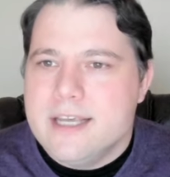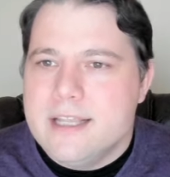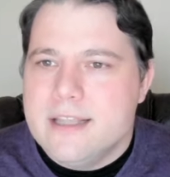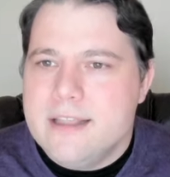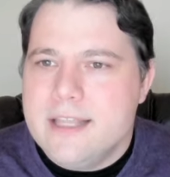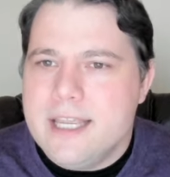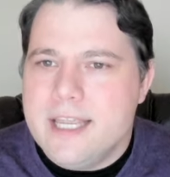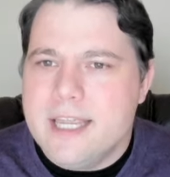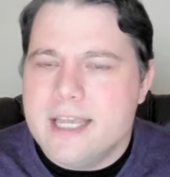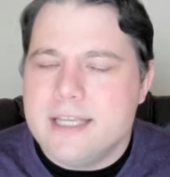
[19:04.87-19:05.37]

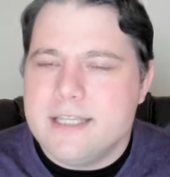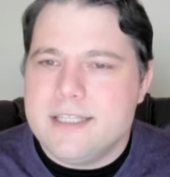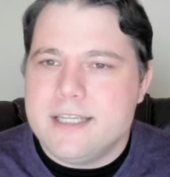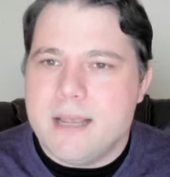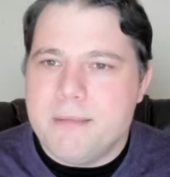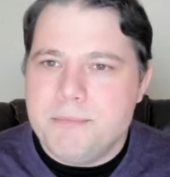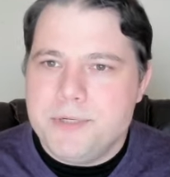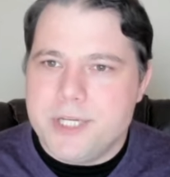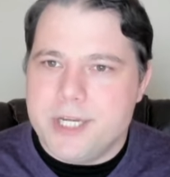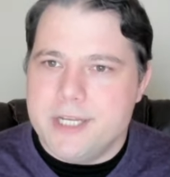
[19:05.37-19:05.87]
the
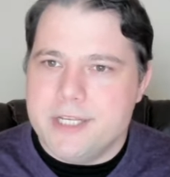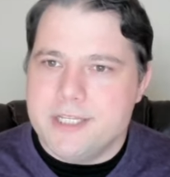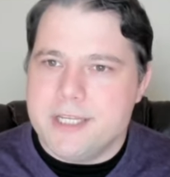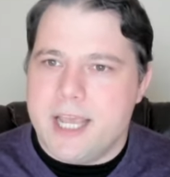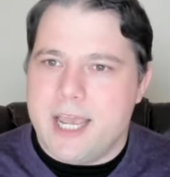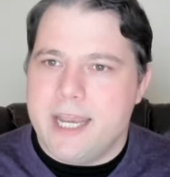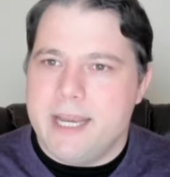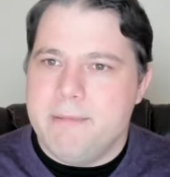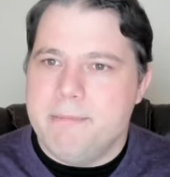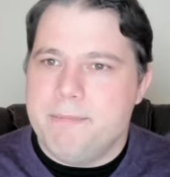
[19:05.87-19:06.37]
assumptions
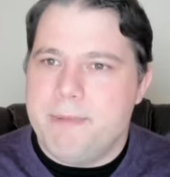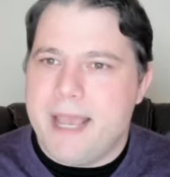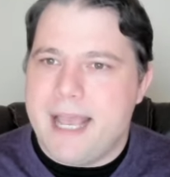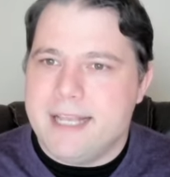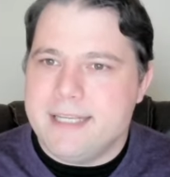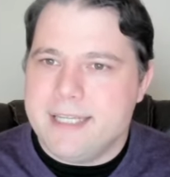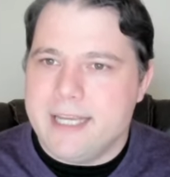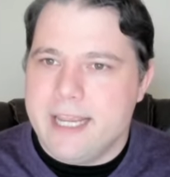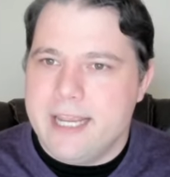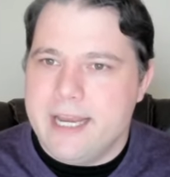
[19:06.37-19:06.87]
I'm
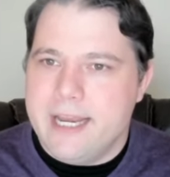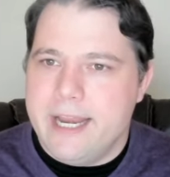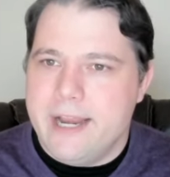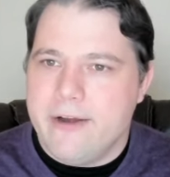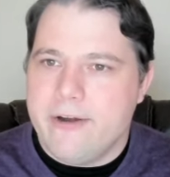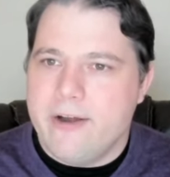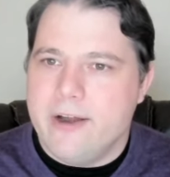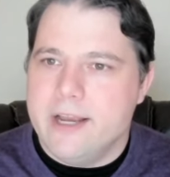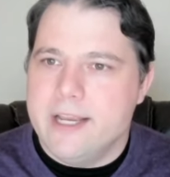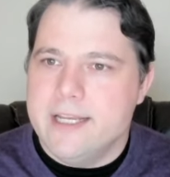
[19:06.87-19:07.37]
passing in
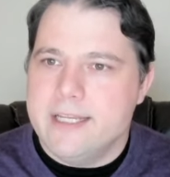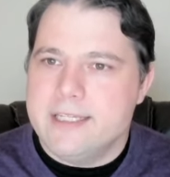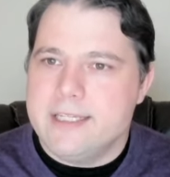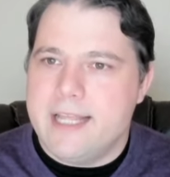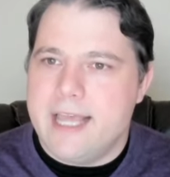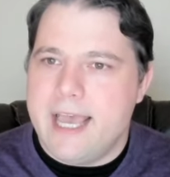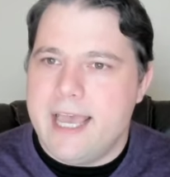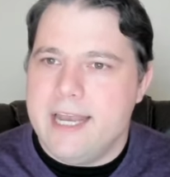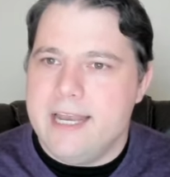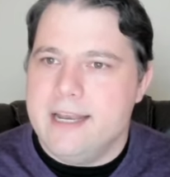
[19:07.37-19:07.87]
here is
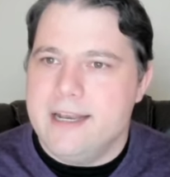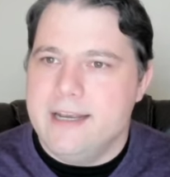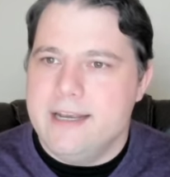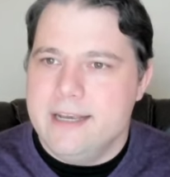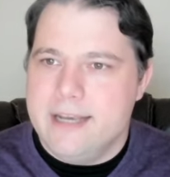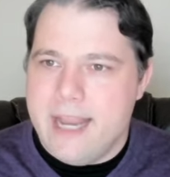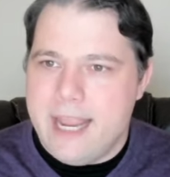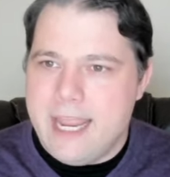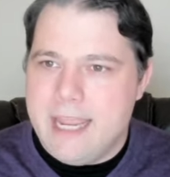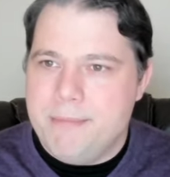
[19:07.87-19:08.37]
that
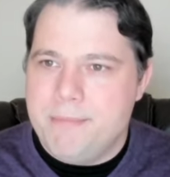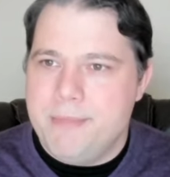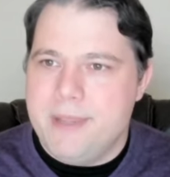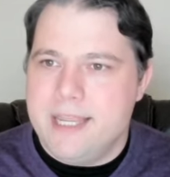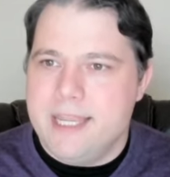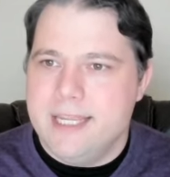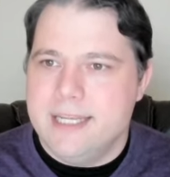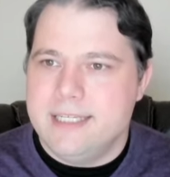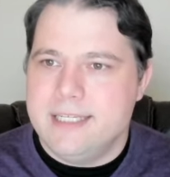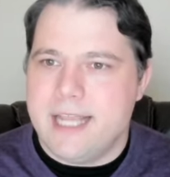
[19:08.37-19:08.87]
name
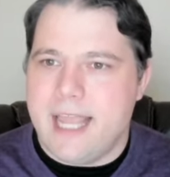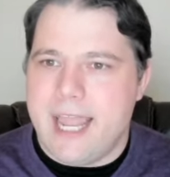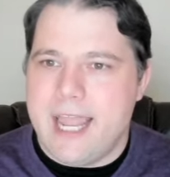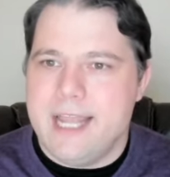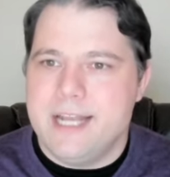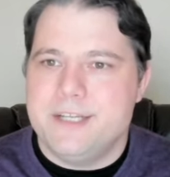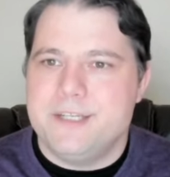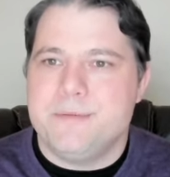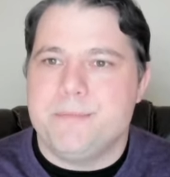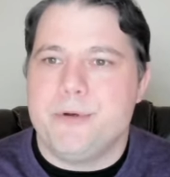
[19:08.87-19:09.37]
is
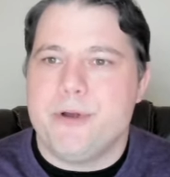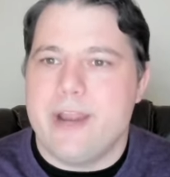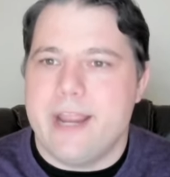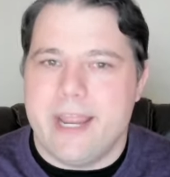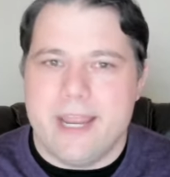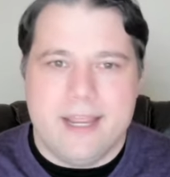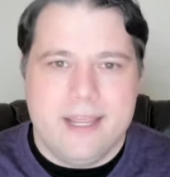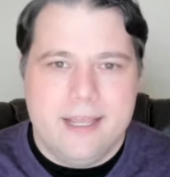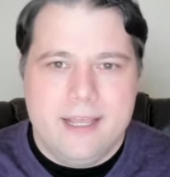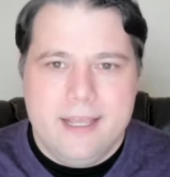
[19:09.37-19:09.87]
aged brie.